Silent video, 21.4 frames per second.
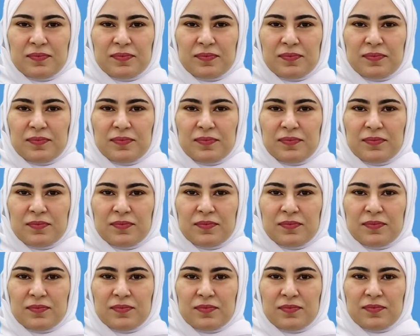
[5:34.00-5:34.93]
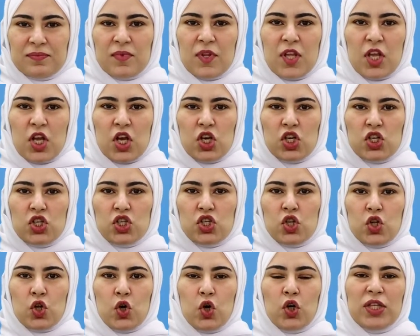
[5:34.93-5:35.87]
How to use be able
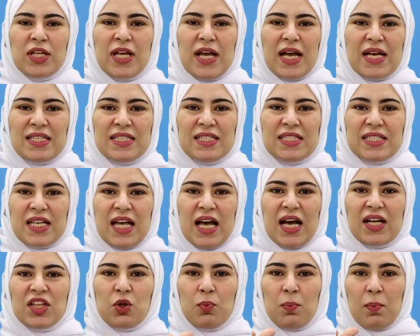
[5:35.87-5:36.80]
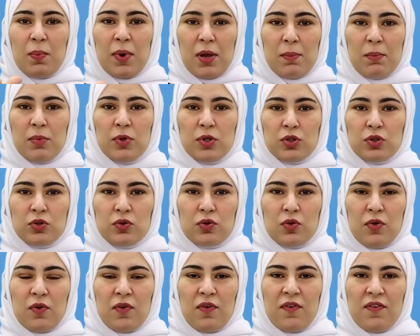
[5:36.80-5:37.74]
to in present perfect.
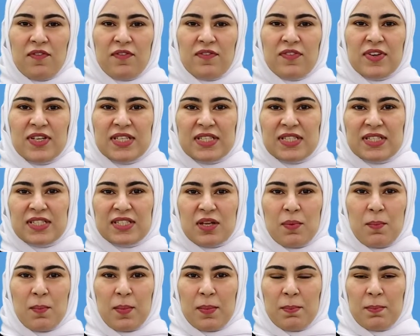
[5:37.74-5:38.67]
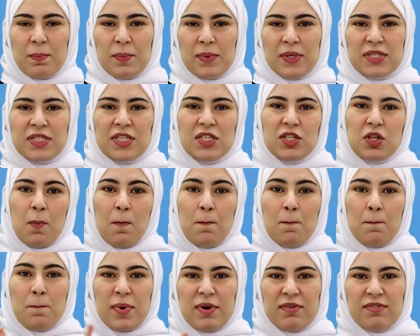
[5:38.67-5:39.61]
This is the rule. Have
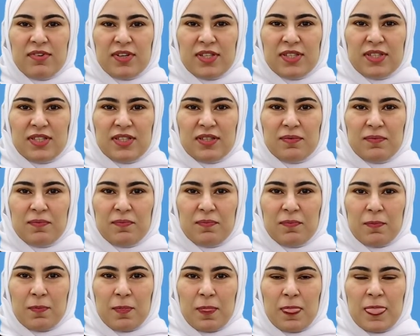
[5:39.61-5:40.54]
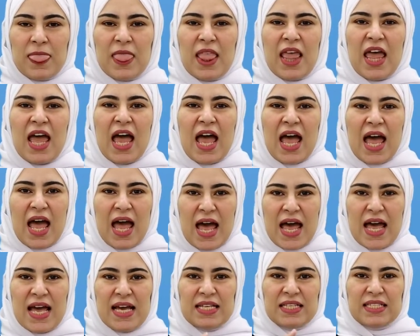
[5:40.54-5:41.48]
or has
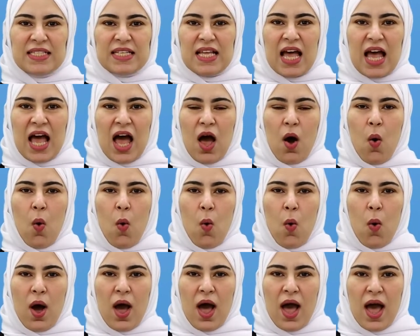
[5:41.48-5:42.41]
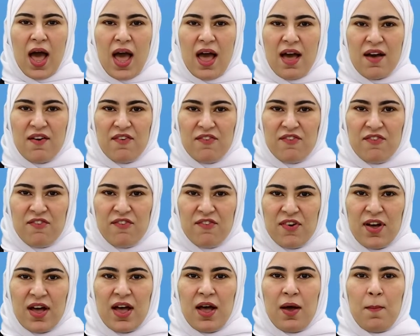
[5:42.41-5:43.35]
plus been
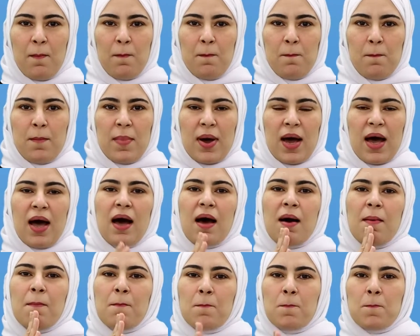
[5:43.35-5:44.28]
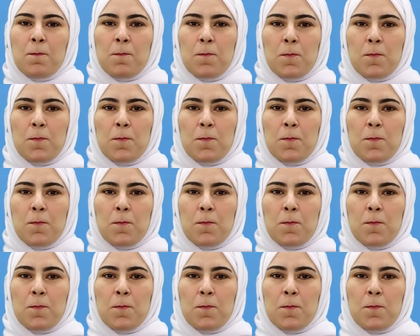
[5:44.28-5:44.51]
plus able to.